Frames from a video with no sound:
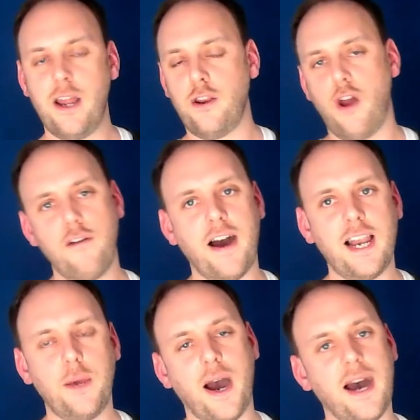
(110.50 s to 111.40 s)
No
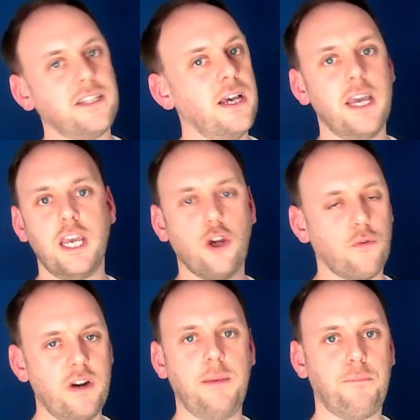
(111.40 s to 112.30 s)
value add, you're not
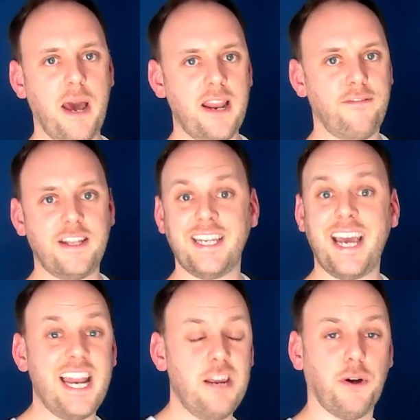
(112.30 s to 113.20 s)
really benefiting
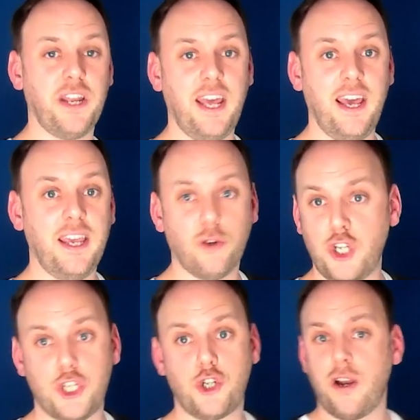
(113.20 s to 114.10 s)
anybody here, you're
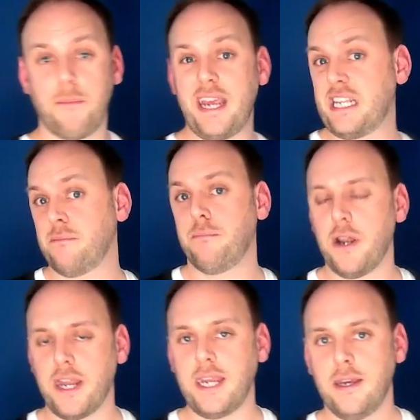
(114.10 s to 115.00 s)
just trying to make some
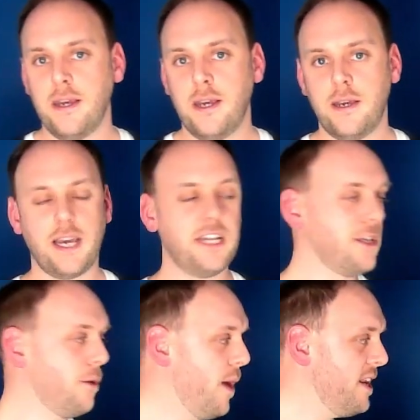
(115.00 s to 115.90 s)
money. Okay,
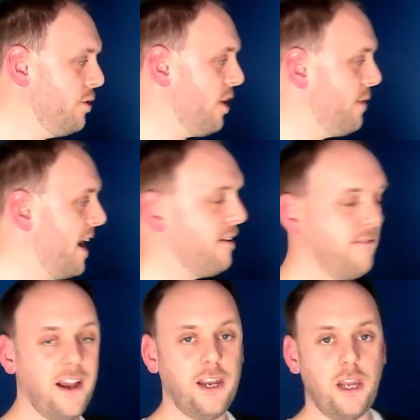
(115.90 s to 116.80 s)
so when you don't add
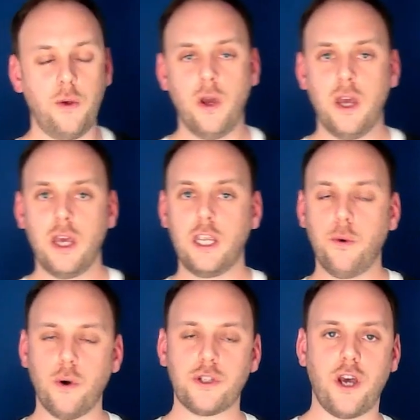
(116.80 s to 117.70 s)
value,
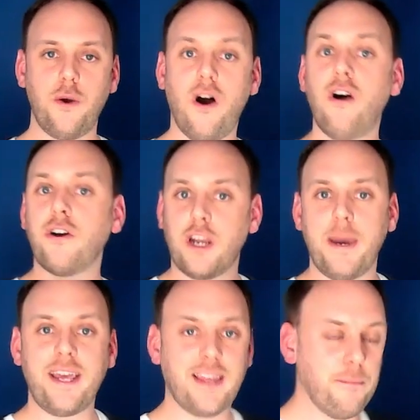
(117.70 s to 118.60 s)
you also aren't going to
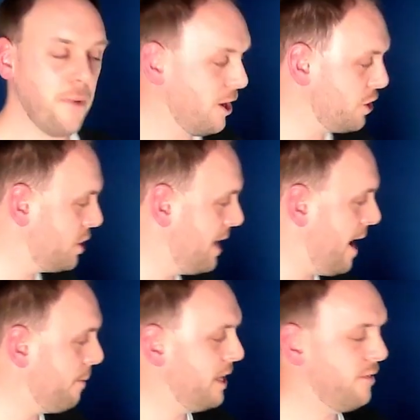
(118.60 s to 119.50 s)
make that much.
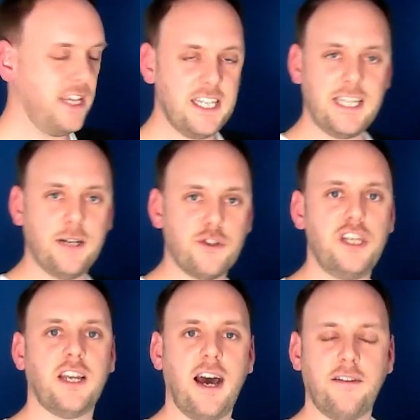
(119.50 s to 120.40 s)
How many of these deals are you
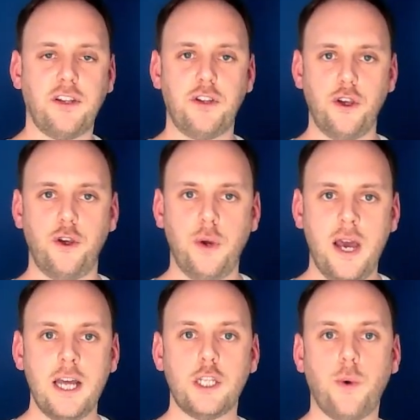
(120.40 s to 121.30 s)
going to have to do
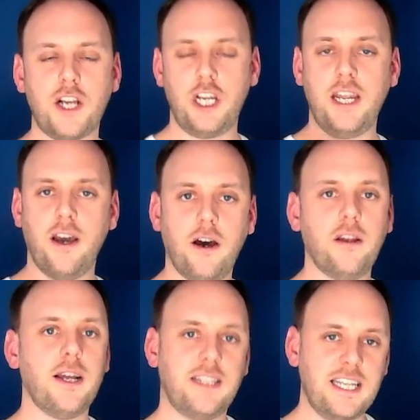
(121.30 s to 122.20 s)
to actually
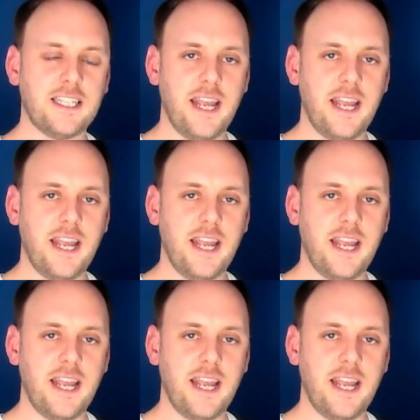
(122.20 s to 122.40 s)
earn a decent